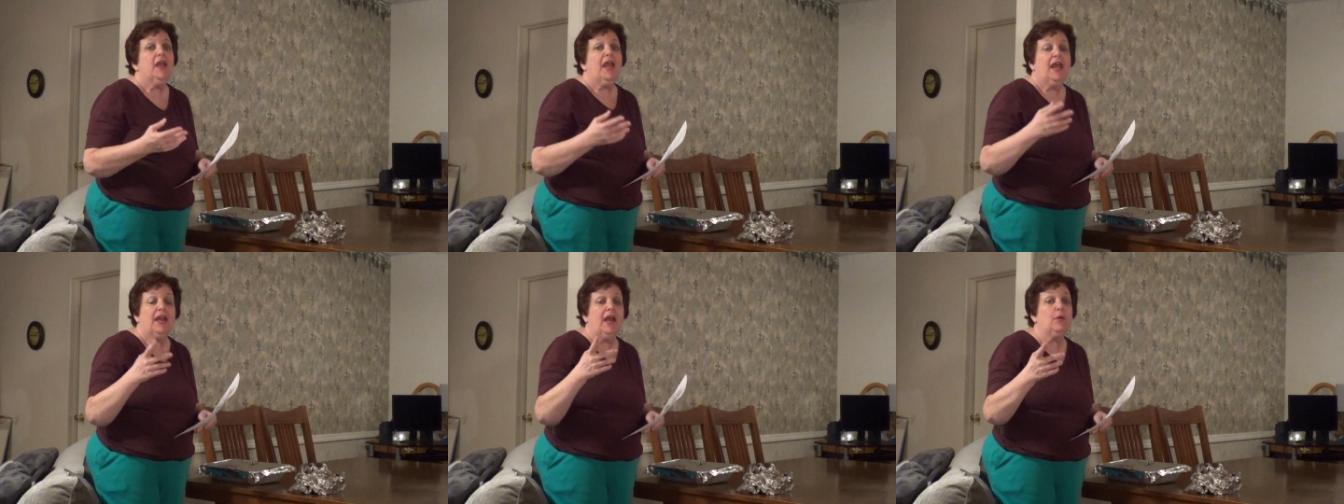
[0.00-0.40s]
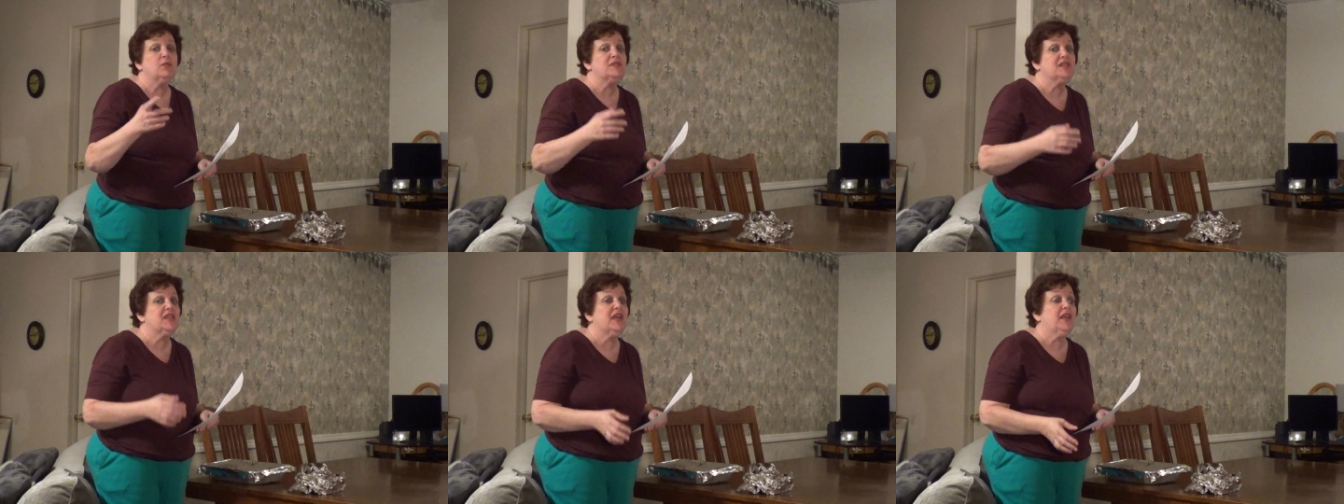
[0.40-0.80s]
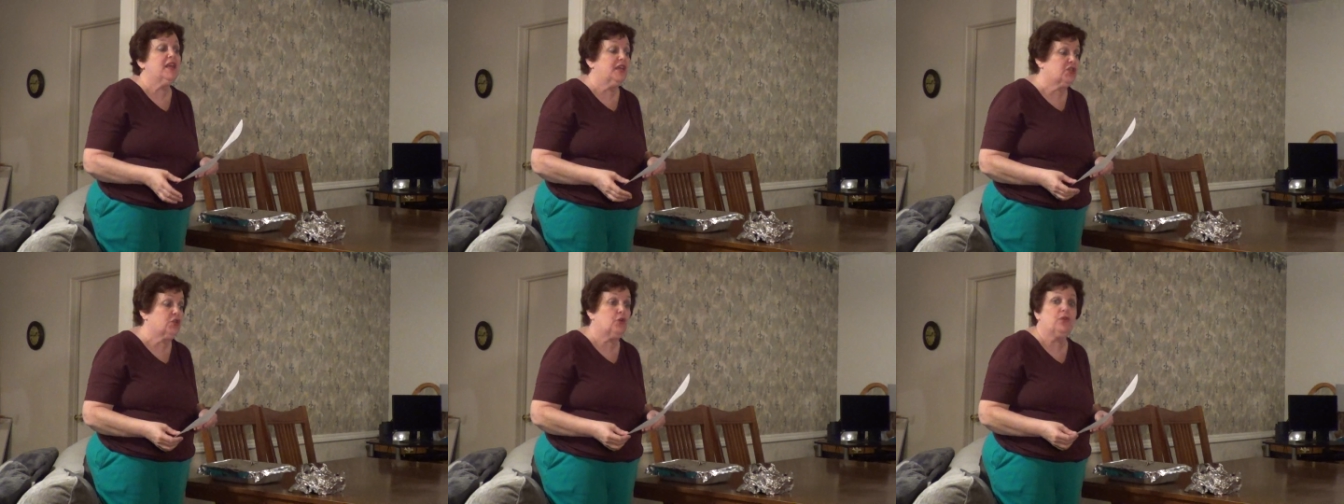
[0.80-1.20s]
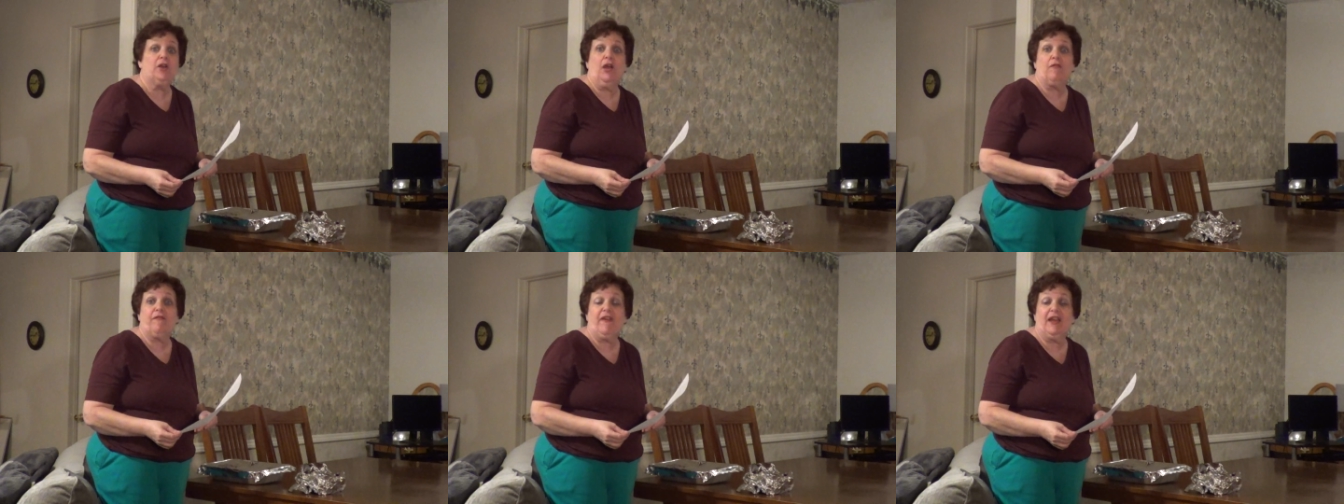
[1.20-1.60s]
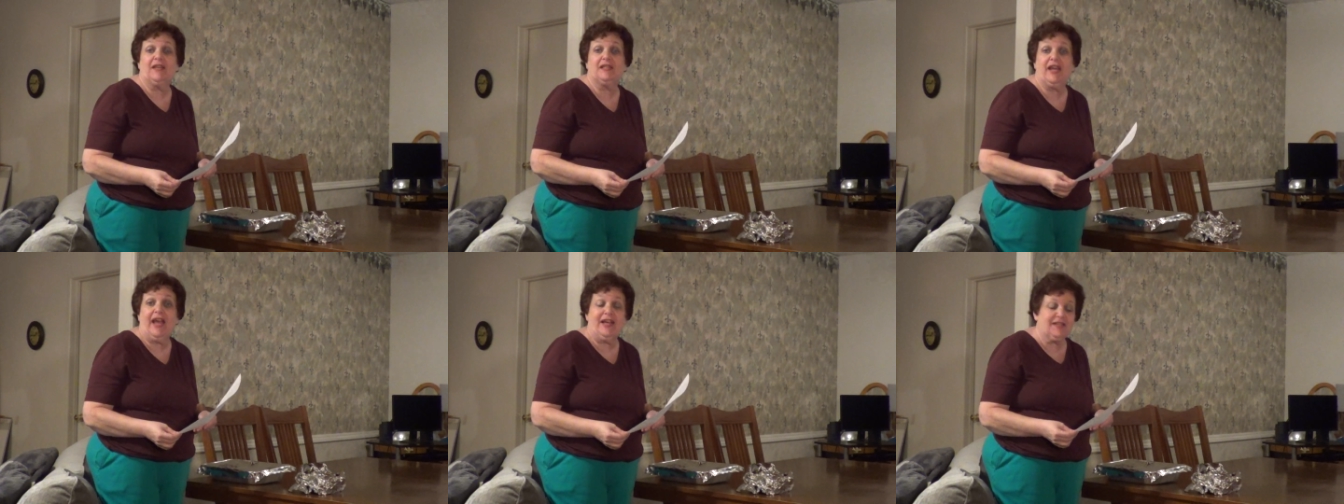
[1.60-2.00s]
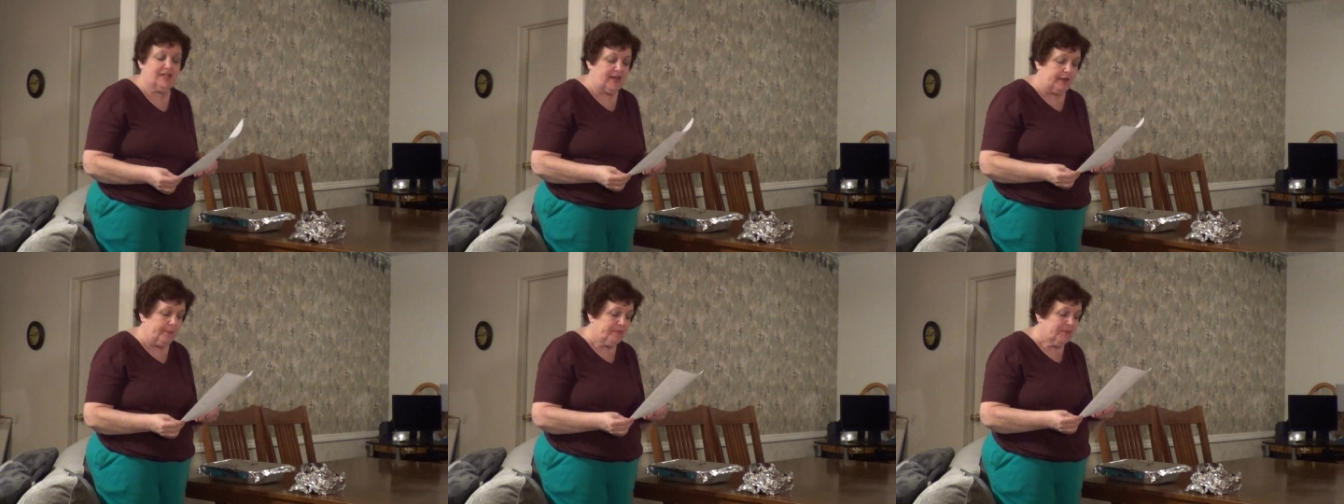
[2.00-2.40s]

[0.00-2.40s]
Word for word: And I will say it turned out fantastic.